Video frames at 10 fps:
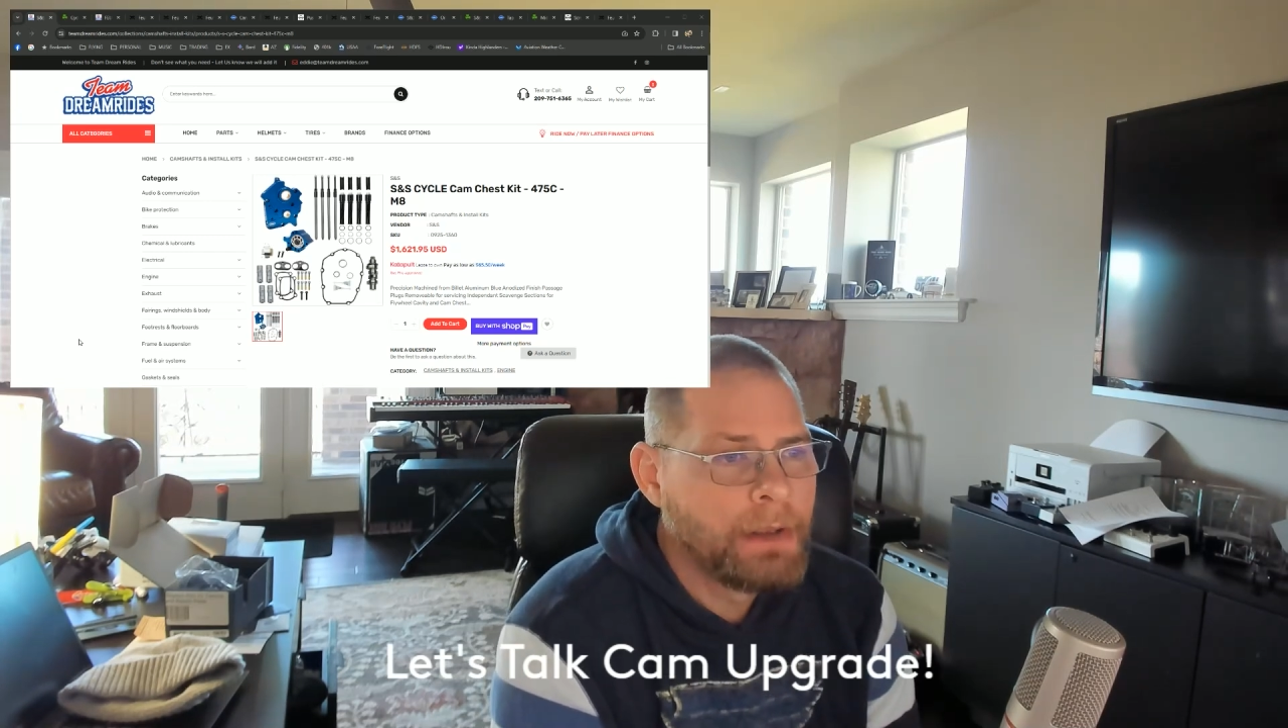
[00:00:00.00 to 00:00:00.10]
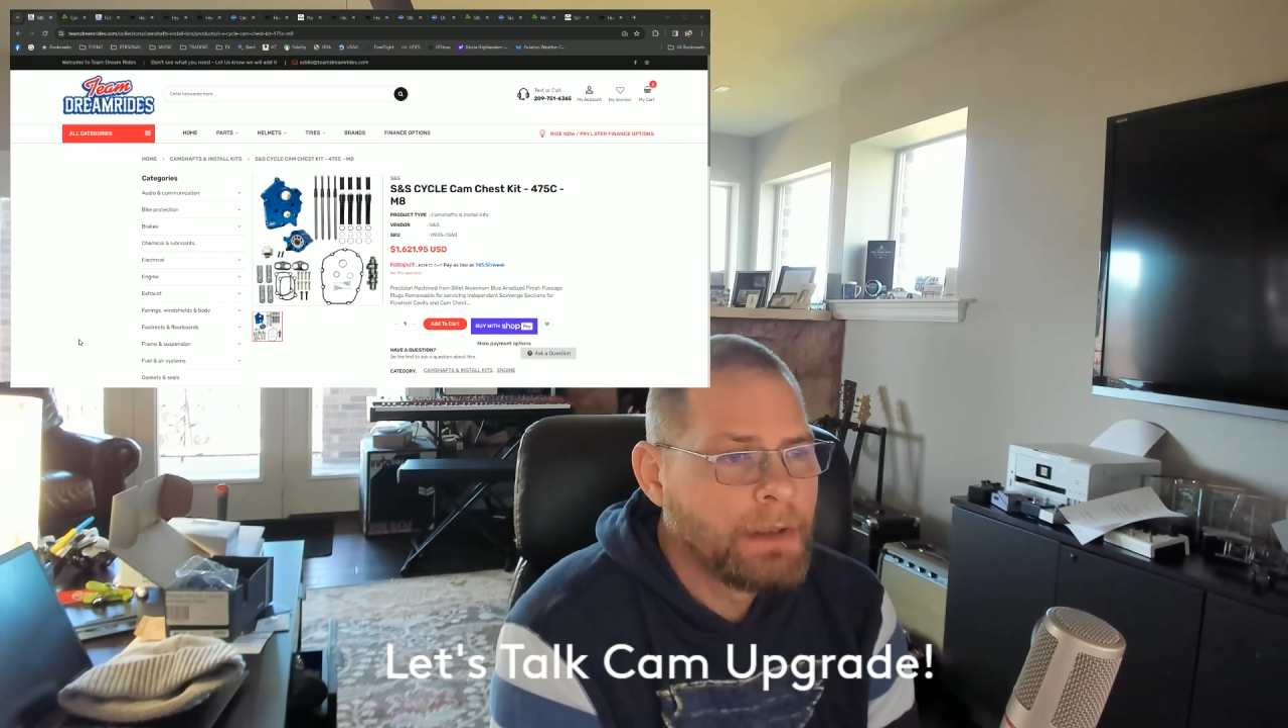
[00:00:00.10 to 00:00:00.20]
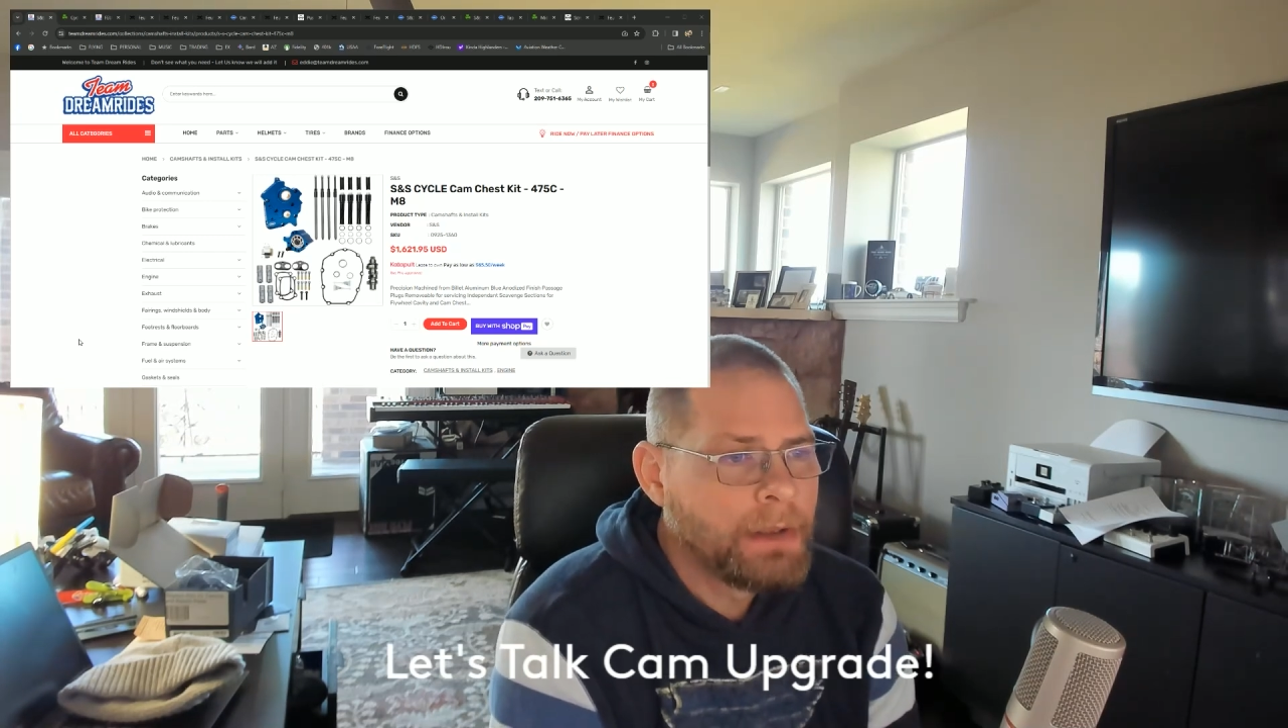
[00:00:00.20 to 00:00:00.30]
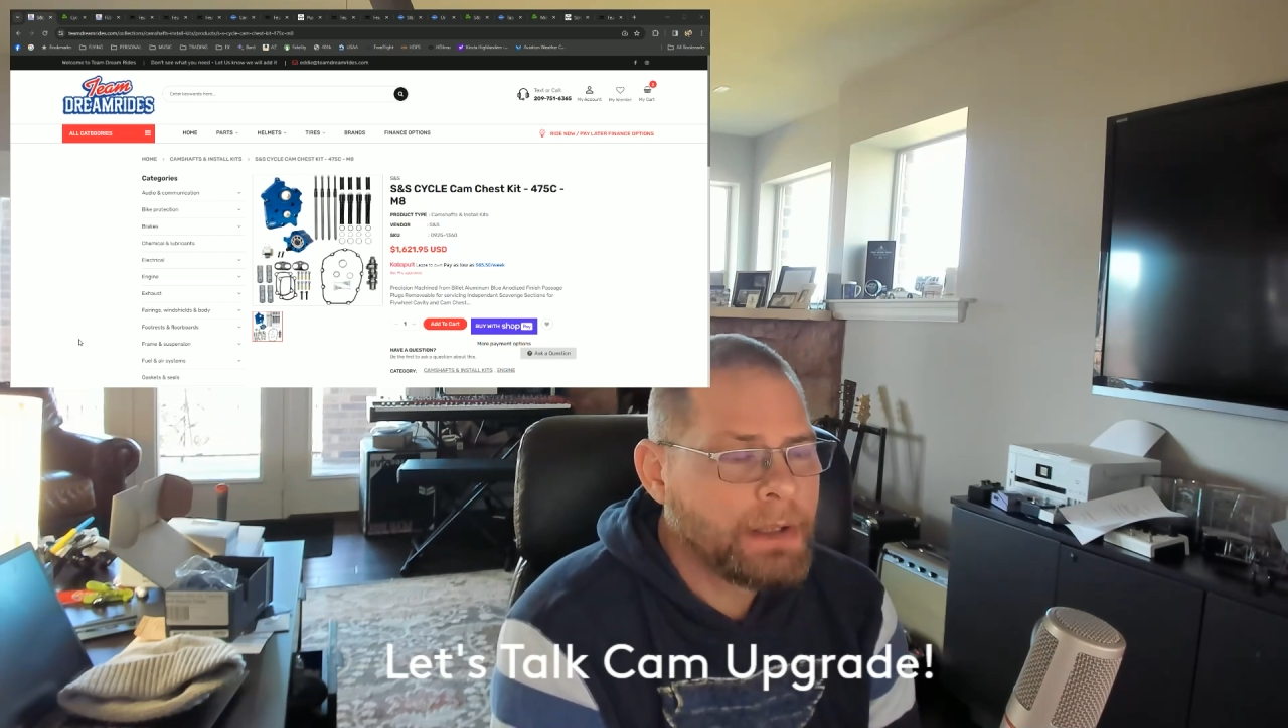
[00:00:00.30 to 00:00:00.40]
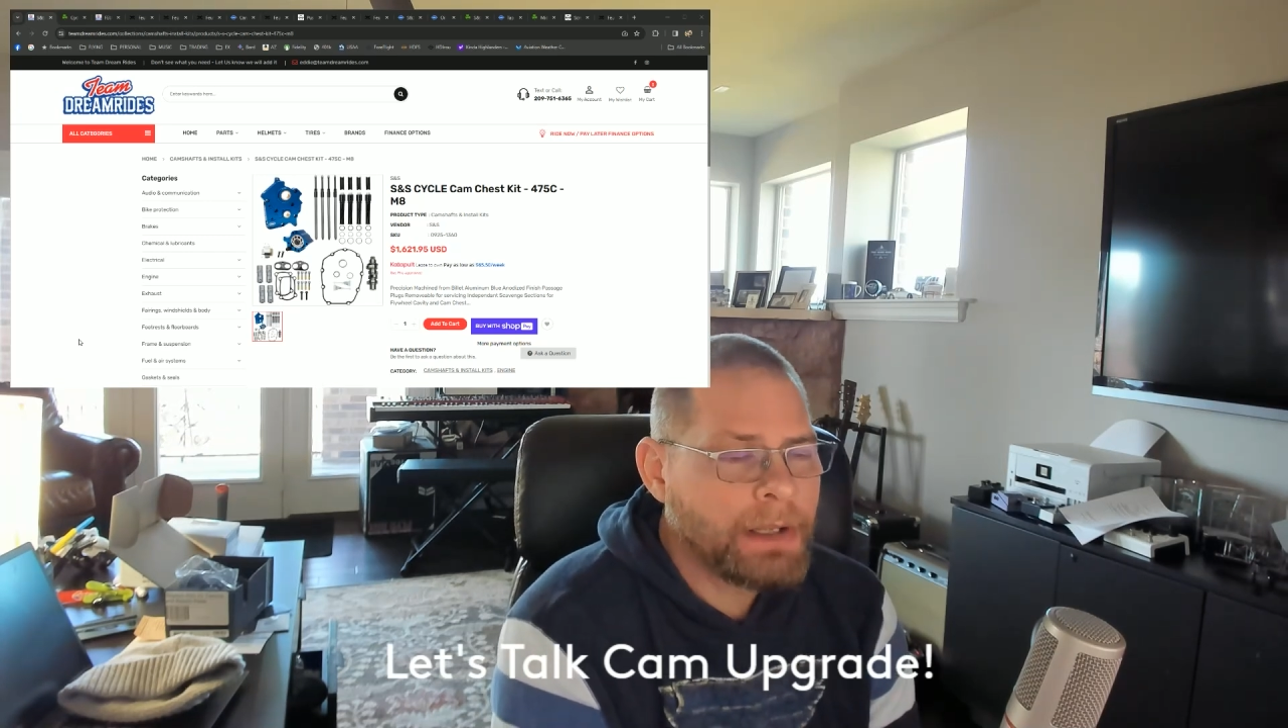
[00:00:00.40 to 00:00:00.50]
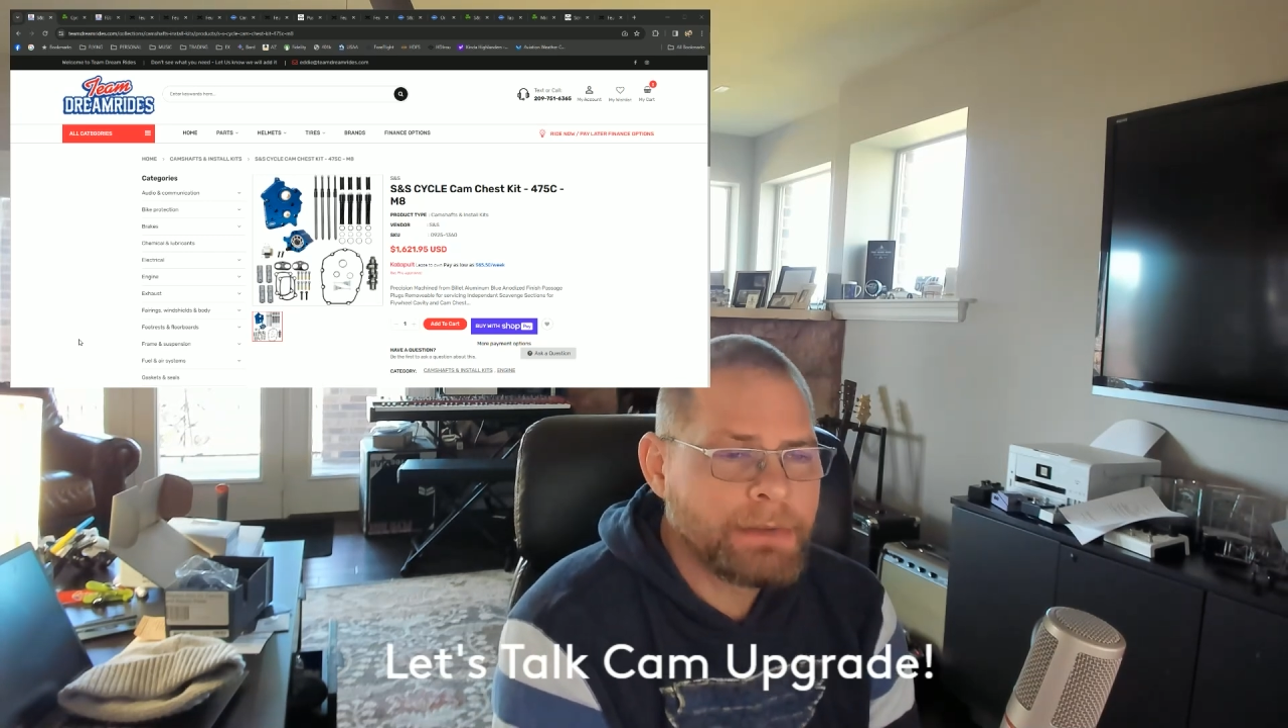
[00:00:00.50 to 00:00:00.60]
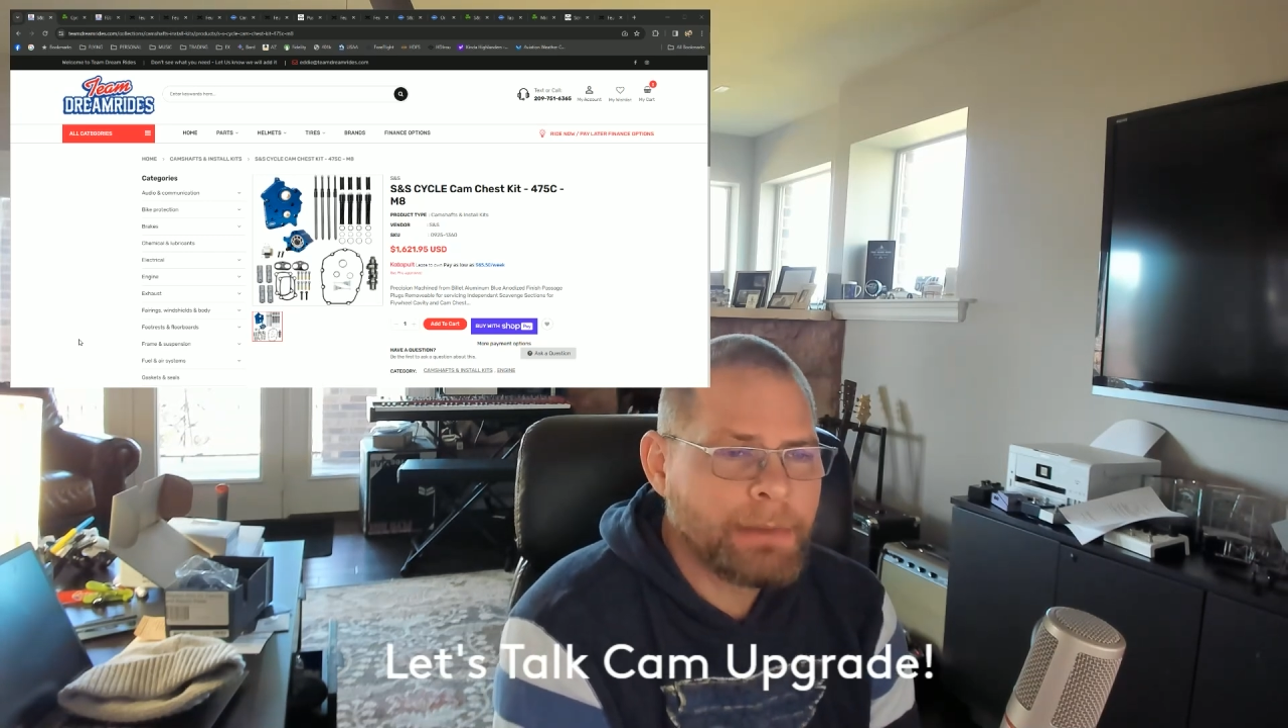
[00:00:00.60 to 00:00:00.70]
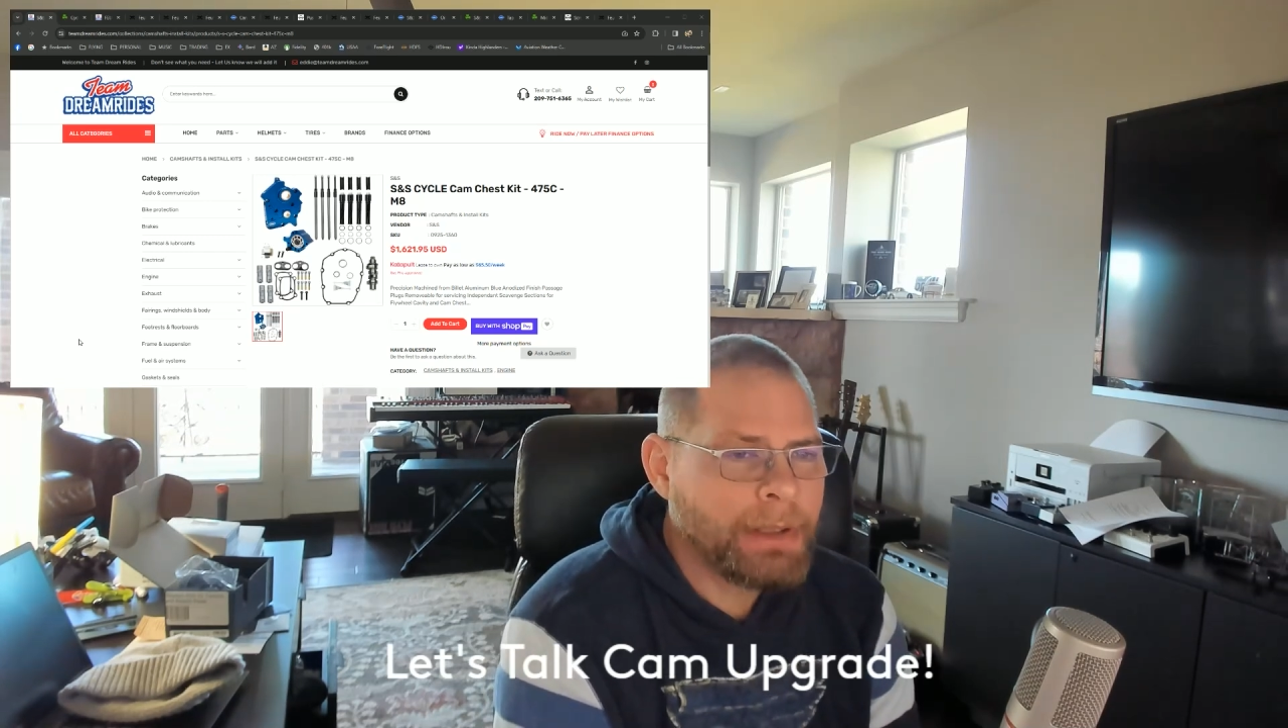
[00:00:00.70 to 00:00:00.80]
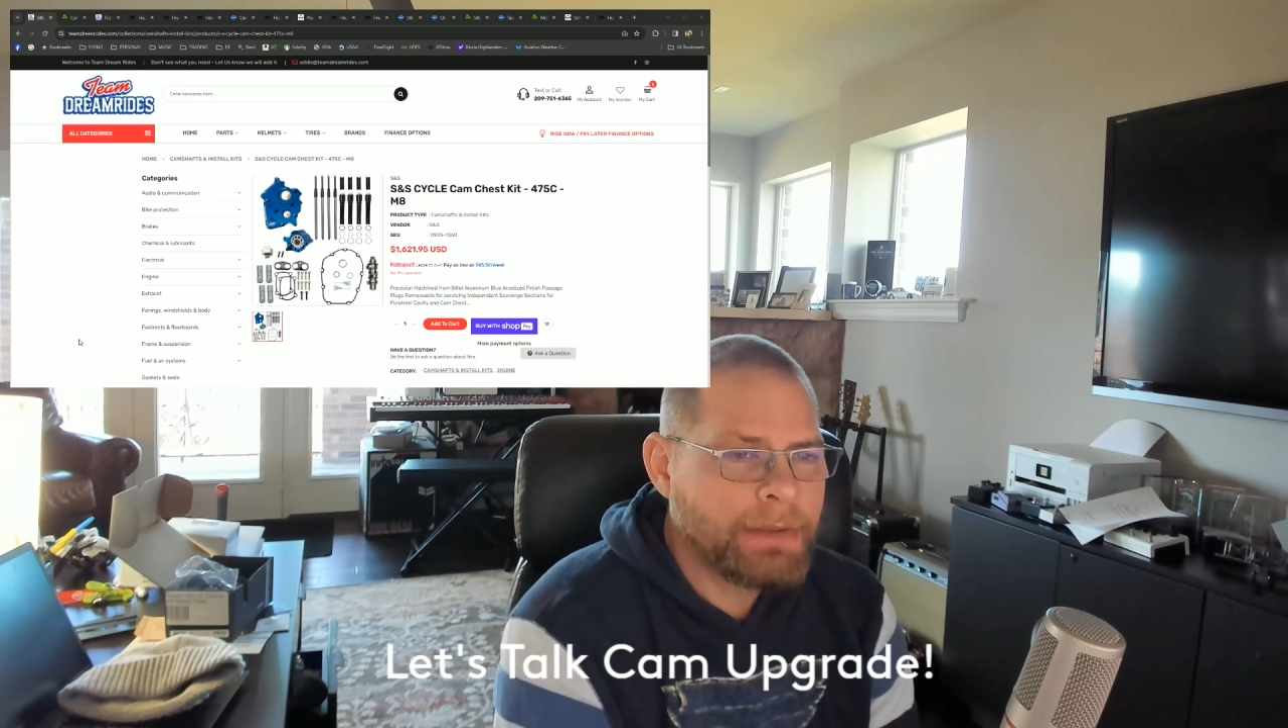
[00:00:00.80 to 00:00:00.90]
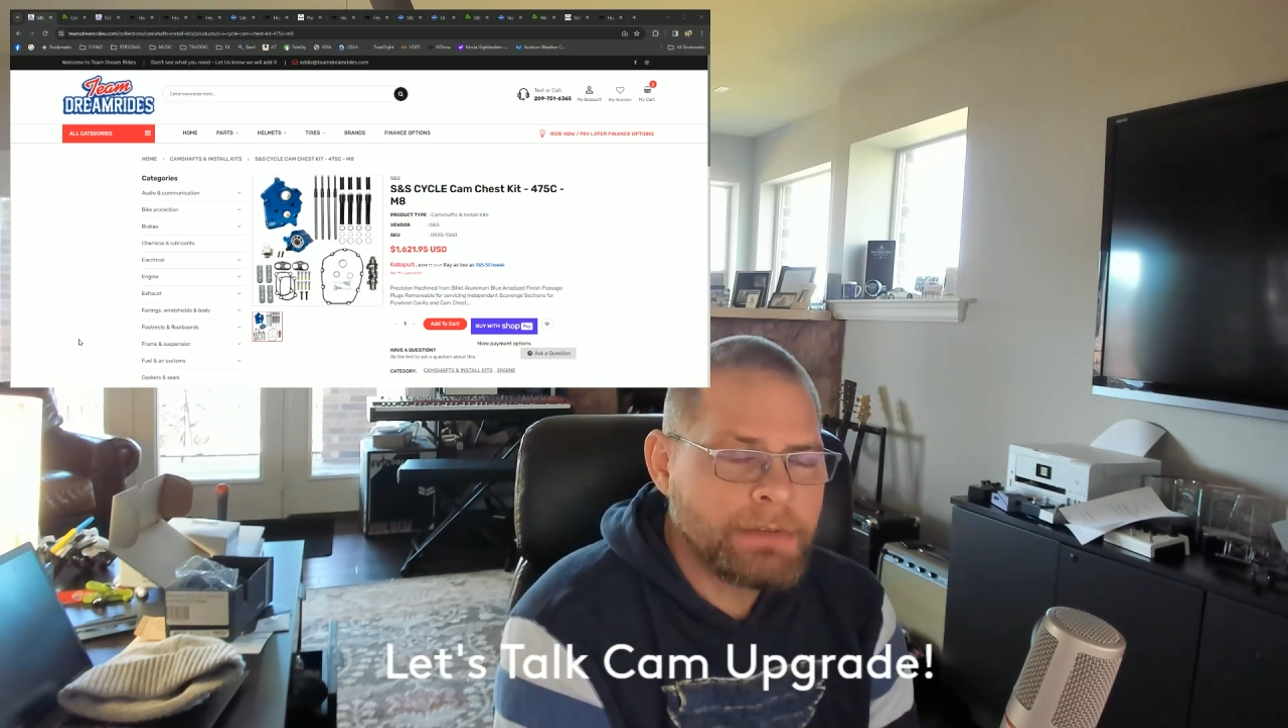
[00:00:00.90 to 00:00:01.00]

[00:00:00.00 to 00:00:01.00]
And I was like, man,